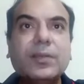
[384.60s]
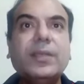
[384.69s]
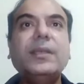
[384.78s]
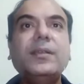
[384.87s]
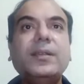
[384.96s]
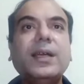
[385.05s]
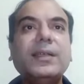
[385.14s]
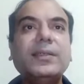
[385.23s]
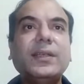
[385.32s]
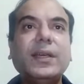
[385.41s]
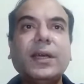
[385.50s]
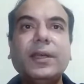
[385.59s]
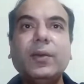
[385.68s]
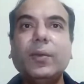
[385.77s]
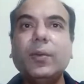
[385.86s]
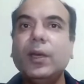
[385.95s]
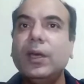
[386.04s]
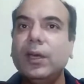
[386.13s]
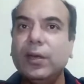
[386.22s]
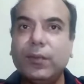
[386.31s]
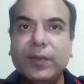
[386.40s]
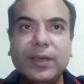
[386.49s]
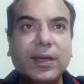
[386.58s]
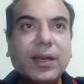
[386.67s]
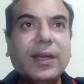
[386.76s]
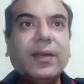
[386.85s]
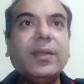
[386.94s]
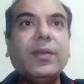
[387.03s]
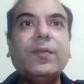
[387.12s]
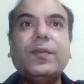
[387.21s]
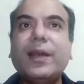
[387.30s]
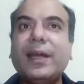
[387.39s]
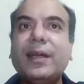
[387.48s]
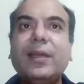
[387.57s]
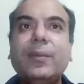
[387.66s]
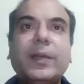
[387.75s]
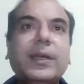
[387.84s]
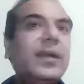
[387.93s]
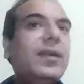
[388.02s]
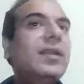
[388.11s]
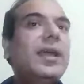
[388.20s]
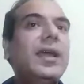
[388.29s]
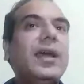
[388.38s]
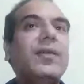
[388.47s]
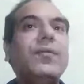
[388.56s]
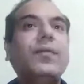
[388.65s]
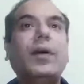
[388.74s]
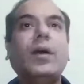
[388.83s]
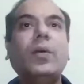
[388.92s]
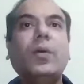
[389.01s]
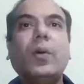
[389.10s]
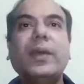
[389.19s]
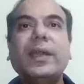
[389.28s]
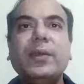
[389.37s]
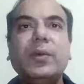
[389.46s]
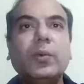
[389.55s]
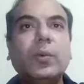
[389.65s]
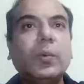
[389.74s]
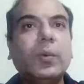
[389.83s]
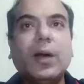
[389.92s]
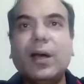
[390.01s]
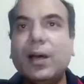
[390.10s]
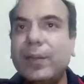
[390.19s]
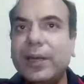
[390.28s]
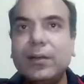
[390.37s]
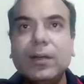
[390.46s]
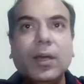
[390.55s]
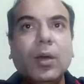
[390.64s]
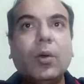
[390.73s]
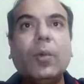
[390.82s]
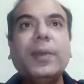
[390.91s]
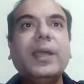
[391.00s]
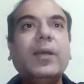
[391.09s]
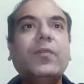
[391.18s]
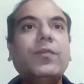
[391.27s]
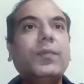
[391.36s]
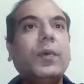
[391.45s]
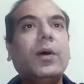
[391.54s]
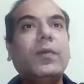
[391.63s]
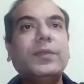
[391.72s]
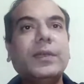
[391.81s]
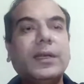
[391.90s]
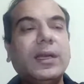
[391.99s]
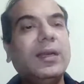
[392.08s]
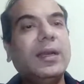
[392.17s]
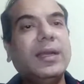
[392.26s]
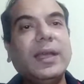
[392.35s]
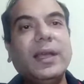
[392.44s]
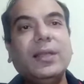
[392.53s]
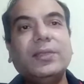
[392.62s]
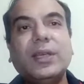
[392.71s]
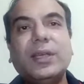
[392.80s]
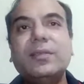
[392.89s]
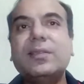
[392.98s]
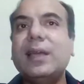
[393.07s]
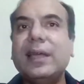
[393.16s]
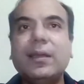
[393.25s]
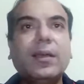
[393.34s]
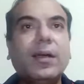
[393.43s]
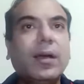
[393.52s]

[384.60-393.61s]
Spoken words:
changed that scenario. Within entry of Trent Limited, they have gone into, I mean, opening of certain retail chains like